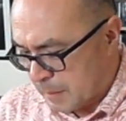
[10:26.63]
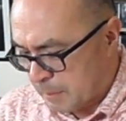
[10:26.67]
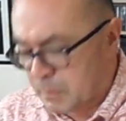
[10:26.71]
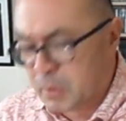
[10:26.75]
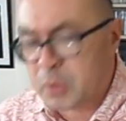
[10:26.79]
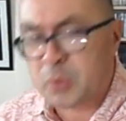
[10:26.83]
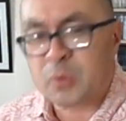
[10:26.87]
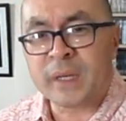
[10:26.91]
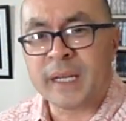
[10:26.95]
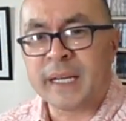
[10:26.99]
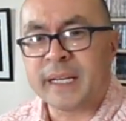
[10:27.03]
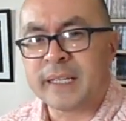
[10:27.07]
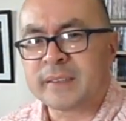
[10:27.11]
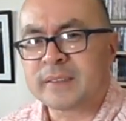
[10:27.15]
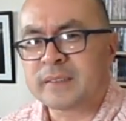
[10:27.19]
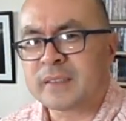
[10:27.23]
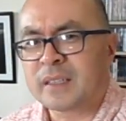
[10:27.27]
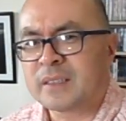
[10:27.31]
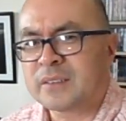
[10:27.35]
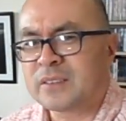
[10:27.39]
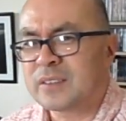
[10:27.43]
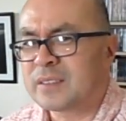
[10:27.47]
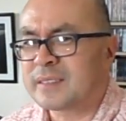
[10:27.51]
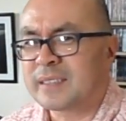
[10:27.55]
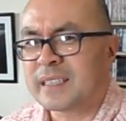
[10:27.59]
bootlegs,
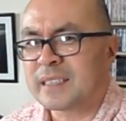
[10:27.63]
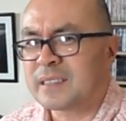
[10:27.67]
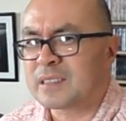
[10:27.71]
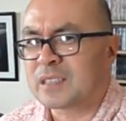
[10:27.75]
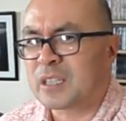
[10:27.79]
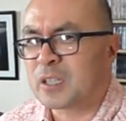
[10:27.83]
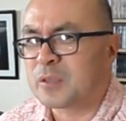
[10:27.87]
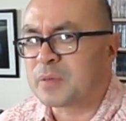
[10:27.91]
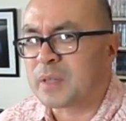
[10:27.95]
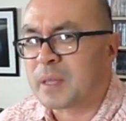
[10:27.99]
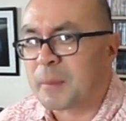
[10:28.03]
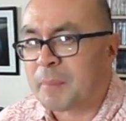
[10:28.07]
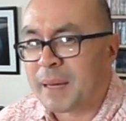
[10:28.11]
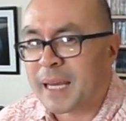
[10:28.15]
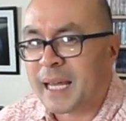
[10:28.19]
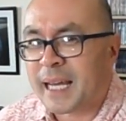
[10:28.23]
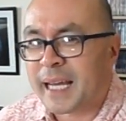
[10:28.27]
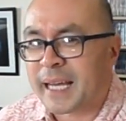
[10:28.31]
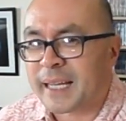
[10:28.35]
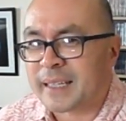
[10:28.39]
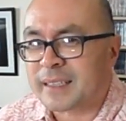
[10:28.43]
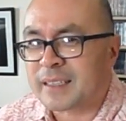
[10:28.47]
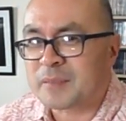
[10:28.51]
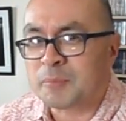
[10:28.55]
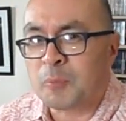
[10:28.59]
I just tend to go for the
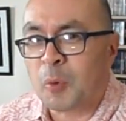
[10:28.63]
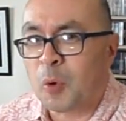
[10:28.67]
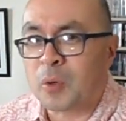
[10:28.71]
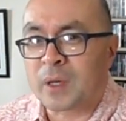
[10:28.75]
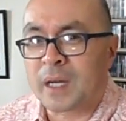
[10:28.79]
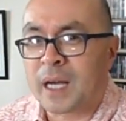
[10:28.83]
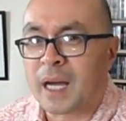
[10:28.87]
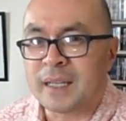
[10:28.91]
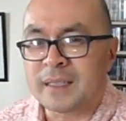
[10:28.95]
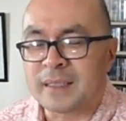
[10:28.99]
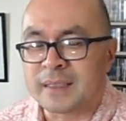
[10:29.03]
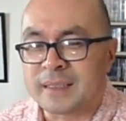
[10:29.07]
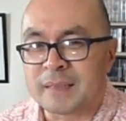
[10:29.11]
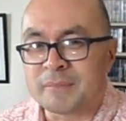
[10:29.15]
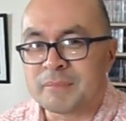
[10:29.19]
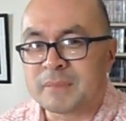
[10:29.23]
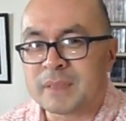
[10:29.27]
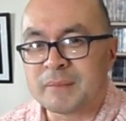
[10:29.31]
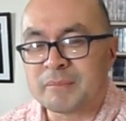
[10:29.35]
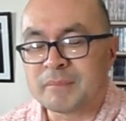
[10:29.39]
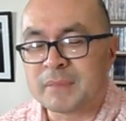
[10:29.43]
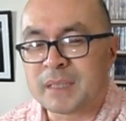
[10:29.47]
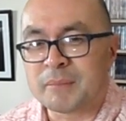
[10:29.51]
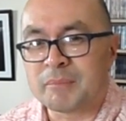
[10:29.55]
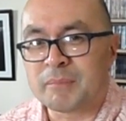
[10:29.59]
black. There's more colour
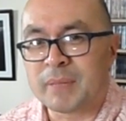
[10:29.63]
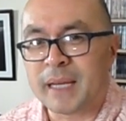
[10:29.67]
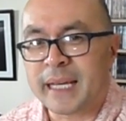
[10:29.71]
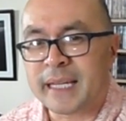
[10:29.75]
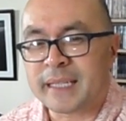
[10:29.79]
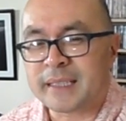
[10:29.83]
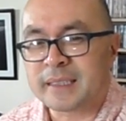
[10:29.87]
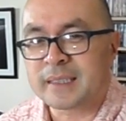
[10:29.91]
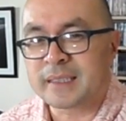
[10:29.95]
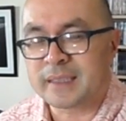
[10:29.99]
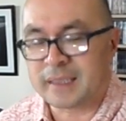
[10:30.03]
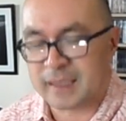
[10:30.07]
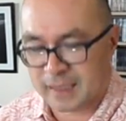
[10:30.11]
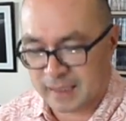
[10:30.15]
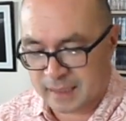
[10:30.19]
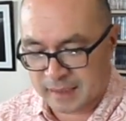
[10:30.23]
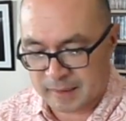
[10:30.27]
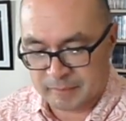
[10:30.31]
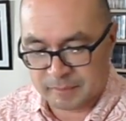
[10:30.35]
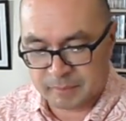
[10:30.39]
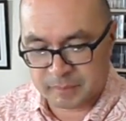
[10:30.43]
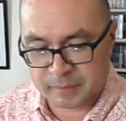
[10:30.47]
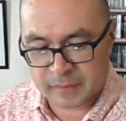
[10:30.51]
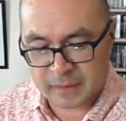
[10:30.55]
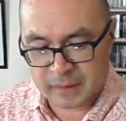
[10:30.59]
than black
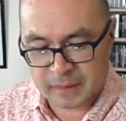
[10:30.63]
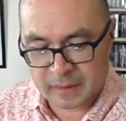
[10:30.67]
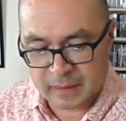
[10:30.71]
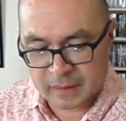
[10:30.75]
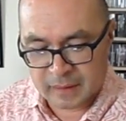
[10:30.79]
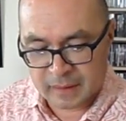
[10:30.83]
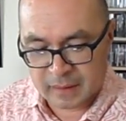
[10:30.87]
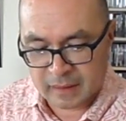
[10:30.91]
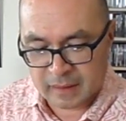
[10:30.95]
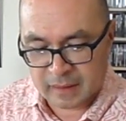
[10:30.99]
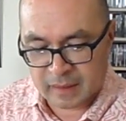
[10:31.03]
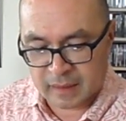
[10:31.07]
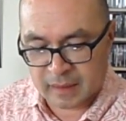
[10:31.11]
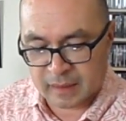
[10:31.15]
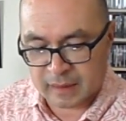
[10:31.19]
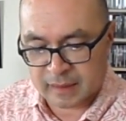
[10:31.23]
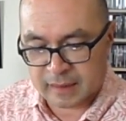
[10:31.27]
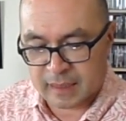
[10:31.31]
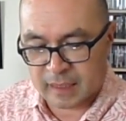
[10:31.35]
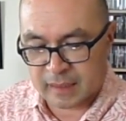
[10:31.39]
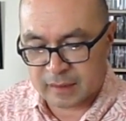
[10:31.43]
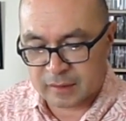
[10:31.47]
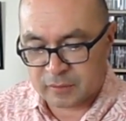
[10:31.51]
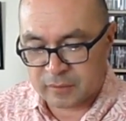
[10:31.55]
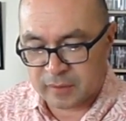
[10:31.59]

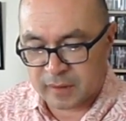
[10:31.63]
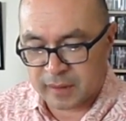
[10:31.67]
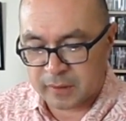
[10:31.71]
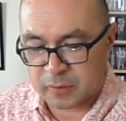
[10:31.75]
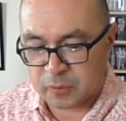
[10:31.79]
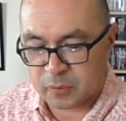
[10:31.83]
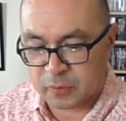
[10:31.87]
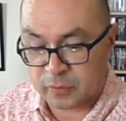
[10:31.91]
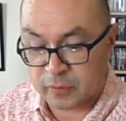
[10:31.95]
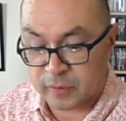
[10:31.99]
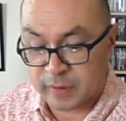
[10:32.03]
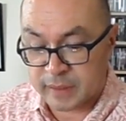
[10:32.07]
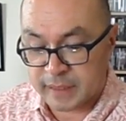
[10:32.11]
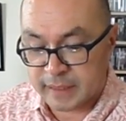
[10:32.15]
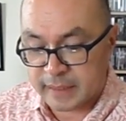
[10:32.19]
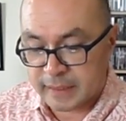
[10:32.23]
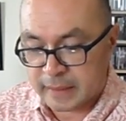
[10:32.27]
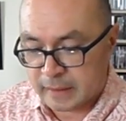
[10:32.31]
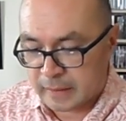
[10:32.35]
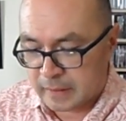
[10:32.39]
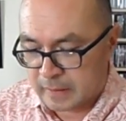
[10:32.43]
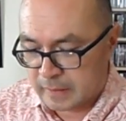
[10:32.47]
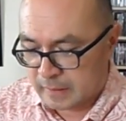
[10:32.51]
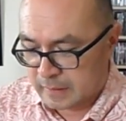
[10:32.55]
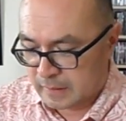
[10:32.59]
coloured vinyls,
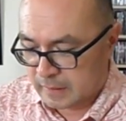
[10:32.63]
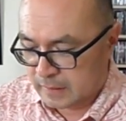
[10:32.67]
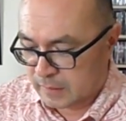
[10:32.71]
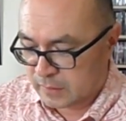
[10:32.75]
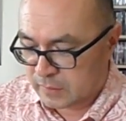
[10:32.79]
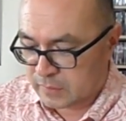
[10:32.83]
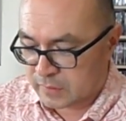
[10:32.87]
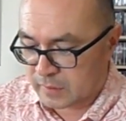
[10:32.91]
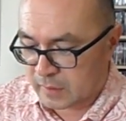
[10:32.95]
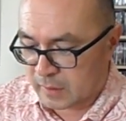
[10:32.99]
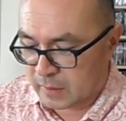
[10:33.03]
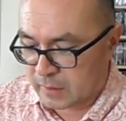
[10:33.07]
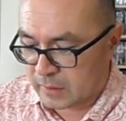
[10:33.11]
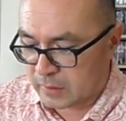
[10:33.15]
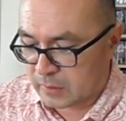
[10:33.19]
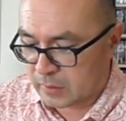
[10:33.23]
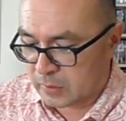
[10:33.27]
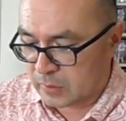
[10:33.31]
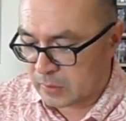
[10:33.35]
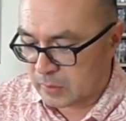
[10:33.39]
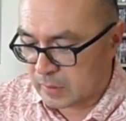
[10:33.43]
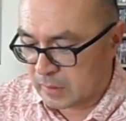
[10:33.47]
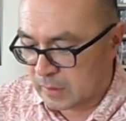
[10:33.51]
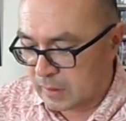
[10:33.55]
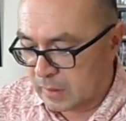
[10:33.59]
really.
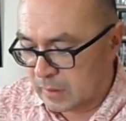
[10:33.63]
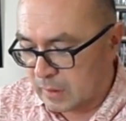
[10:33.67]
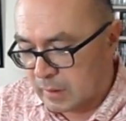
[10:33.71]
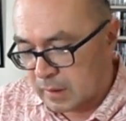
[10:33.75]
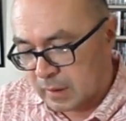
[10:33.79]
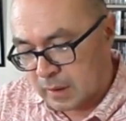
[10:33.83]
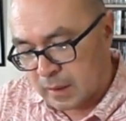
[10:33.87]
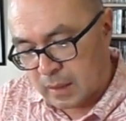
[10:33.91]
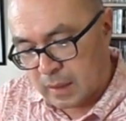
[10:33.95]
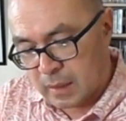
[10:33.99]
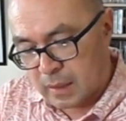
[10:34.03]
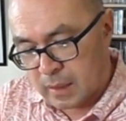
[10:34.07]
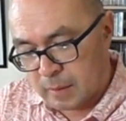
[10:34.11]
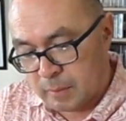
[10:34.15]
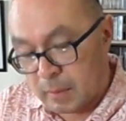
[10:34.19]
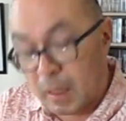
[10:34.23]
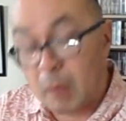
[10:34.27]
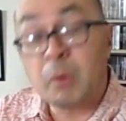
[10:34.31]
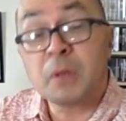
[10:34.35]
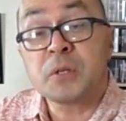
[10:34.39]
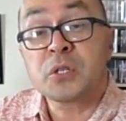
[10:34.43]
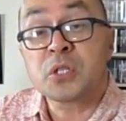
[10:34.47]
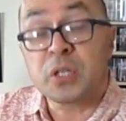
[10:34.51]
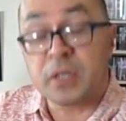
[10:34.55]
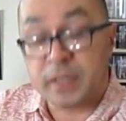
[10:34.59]
So I
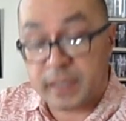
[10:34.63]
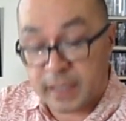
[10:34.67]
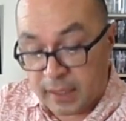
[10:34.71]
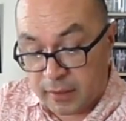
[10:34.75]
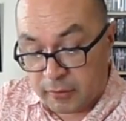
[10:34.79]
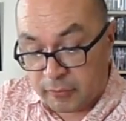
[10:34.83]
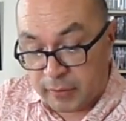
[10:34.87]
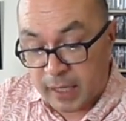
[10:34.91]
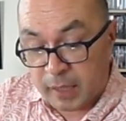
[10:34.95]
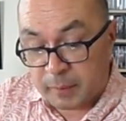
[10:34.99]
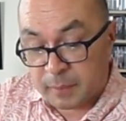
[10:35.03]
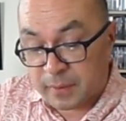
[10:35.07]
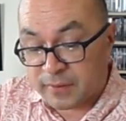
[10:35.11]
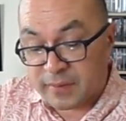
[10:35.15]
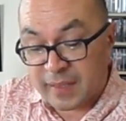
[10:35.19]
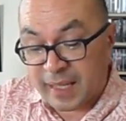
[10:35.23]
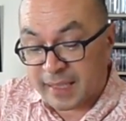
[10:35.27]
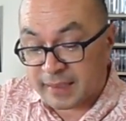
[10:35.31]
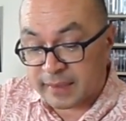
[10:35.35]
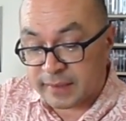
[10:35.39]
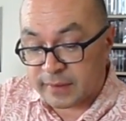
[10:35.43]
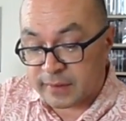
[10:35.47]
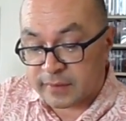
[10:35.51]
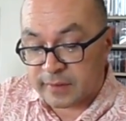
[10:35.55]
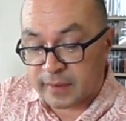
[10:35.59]
won't show you the other album,
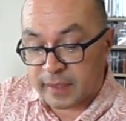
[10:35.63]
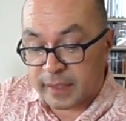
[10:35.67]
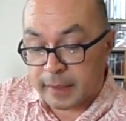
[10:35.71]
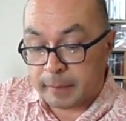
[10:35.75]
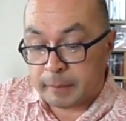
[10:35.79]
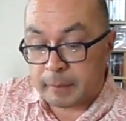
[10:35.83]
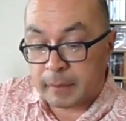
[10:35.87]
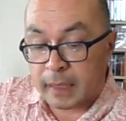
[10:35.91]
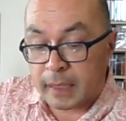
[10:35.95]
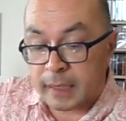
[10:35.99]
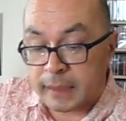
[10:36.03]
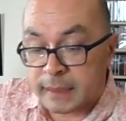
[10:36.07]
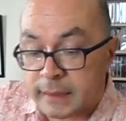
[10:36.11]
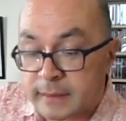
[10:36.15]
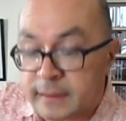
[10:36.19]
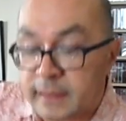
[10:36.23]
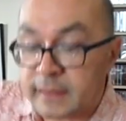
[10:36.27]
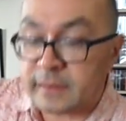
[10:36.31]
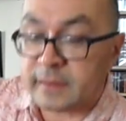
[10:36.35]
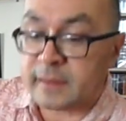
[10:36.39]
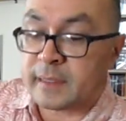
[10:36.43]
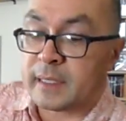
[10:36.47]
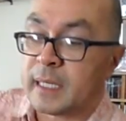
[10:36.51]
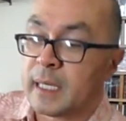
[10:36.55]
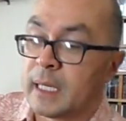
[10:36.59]
exactly the same. And it
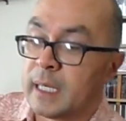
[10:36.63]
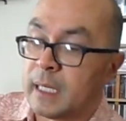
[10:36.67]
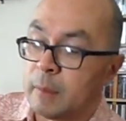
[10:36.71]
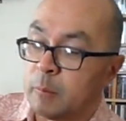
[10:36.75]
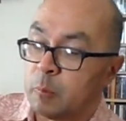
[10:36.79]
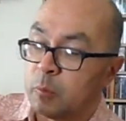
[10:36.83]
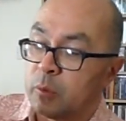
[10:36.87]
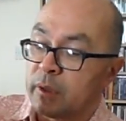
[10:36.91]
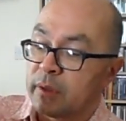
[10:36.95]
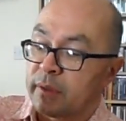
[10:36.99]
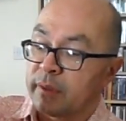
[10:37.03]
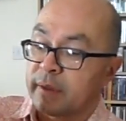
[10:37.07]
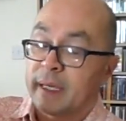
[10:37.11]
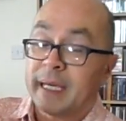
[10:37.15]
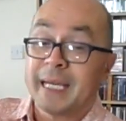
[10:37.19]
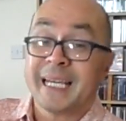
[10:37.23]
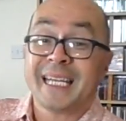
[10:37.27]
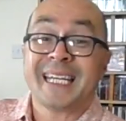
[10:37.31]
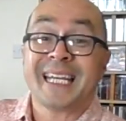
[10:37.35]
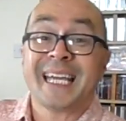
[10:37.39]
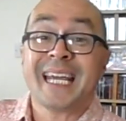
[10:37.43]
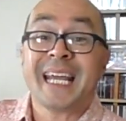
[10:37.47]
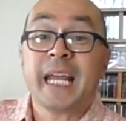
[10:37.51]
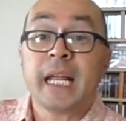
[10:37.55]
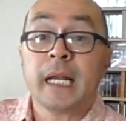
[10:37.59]
does come with
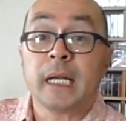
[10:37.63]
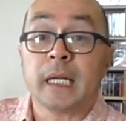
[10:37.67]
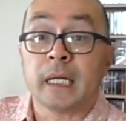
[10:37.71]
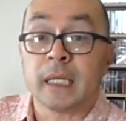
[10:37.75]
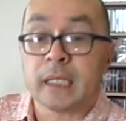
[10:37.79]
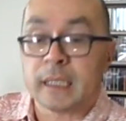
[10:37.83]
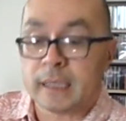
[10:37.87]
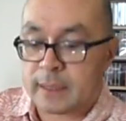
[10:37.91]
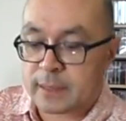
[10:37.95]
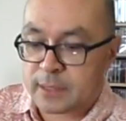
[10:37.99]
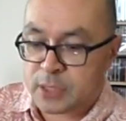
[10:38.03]
a inner